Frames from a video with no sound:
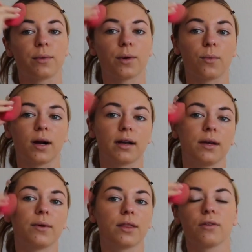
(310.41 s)
we're
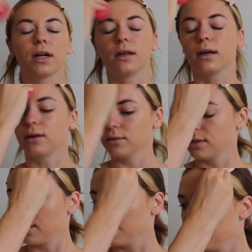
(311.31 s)
working with right now.
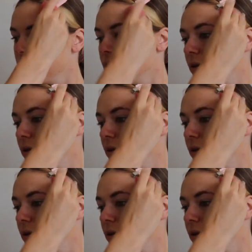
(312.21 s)
So